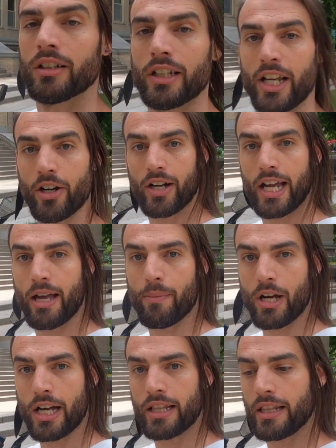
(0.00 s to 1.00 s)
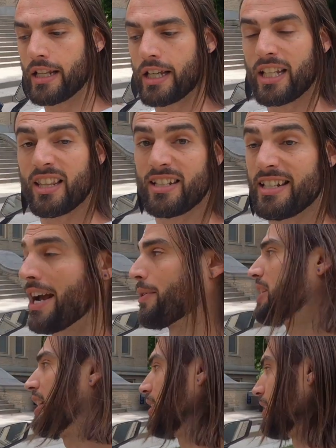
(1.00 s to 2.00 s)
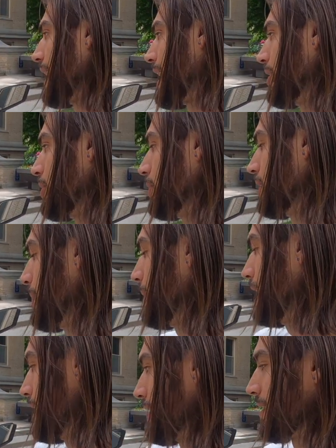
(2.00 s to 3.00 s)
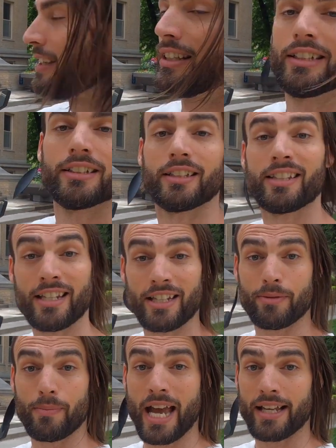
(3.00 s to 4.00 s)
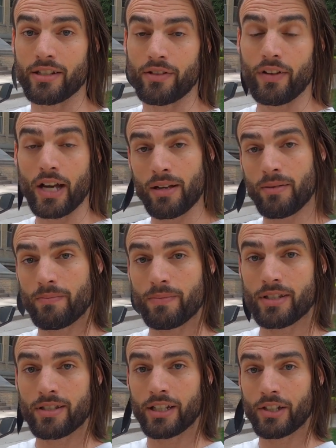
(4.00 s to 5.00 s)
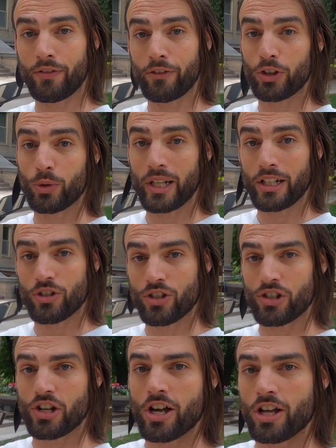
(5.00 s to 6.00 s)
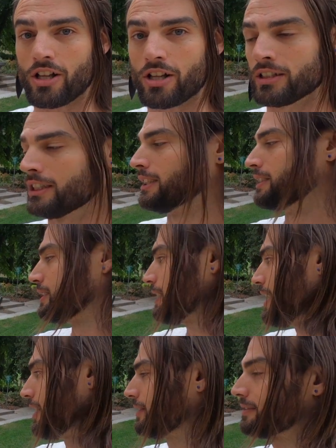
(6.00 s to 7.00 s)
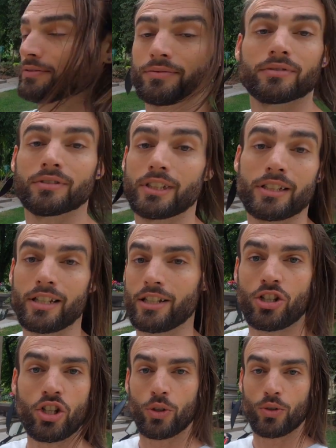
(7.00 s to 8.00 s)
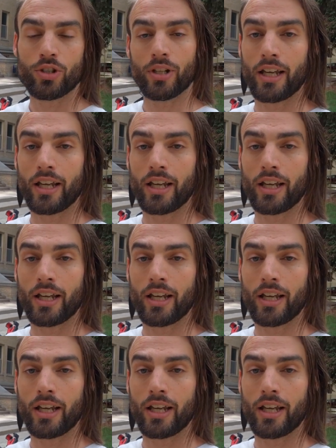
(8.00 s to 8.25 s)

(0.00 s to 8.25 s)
Here I am on the downhill now. I mean, this thing is massive. I'm 6'3" tall, and this thing's huge.